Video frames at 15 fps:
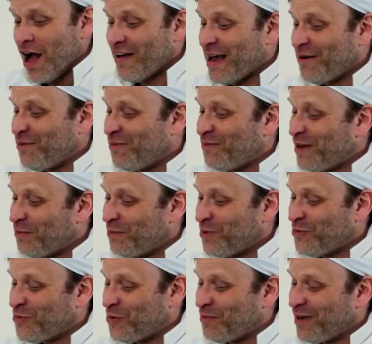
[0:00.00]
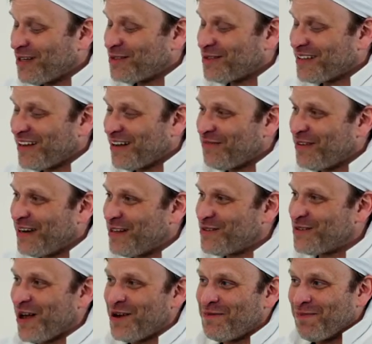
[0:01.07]
I had one where I put too much stuff and it
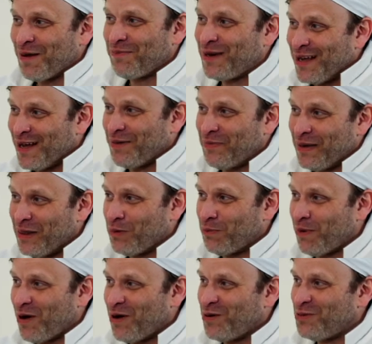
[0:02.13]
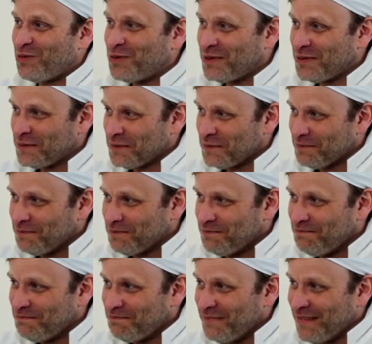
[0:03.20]
started bubbling up in the bowl.
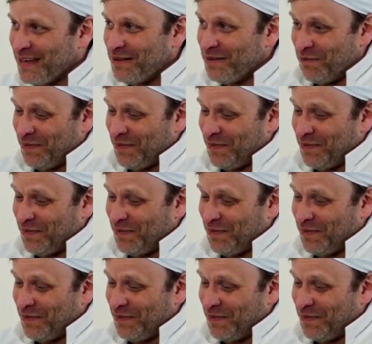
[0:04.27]
The